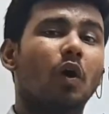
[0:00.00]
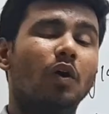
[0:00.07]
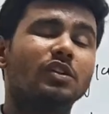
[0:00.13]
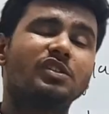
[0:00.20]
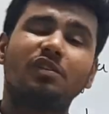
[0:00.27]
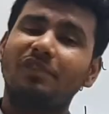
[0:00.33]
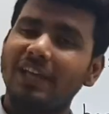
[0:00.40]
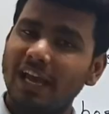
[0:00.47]

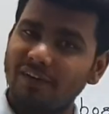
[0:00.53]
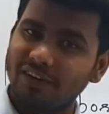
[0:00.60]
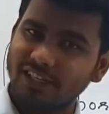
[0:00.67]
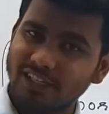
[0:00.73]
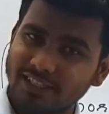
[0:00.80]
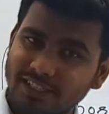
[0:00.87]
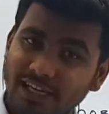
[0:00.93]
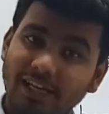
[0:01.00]
Also, we have
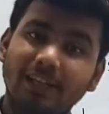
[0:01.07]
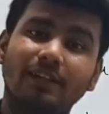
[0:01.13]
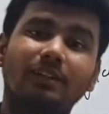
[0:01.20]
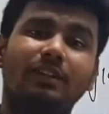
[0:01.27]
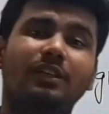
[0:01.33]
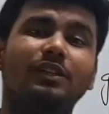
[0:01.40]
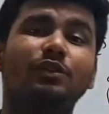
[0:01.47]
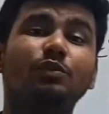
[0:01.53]

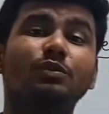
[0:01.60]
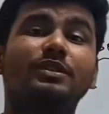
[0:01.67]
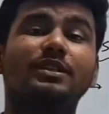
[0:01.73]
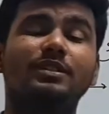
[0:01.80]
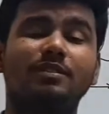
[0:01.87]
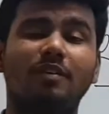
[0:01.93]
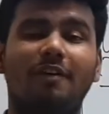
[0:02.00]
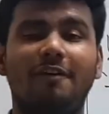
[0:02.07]
understood the
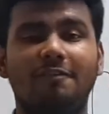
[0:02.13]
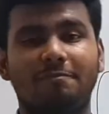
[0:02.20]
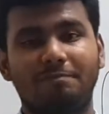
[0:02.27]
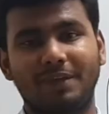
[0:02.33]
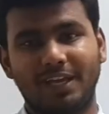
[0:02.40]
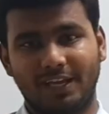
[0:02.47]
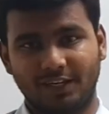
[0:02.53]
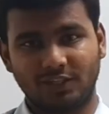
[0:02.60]
uses
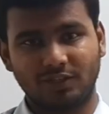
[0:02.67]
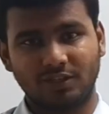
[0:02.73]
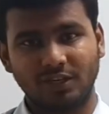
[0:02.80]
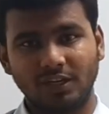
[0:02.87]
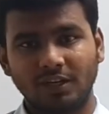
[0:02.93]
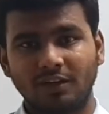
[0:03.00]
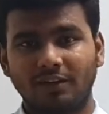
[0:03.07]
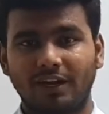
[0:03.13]
of pH,
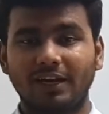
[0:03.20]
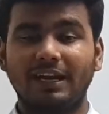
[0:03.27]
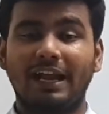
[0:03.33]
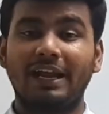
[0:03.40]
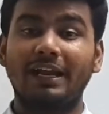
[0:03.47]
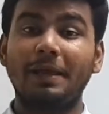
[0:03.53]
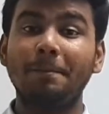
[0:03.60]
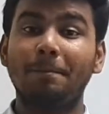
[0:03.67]
right,
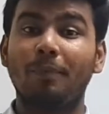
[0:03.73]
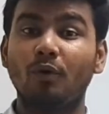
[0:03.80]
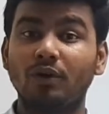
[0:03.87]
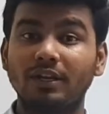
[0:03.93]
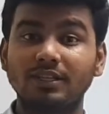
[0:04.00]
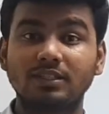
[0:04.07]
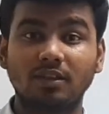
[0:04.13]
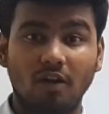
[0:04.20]
and
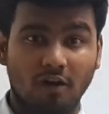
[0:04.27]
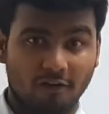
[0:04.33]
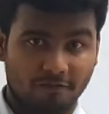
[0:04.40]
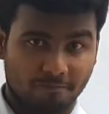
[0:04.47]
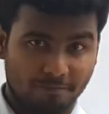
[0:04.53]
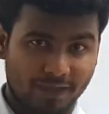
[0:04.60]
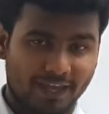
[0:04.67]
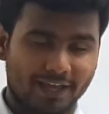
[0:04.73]
importance
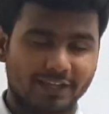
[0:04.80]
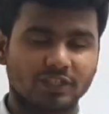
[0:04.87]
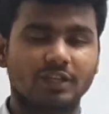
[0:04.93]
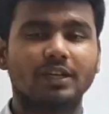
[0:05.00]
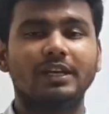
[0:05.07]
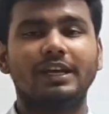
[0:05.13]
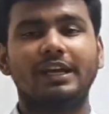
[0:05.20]
of pH.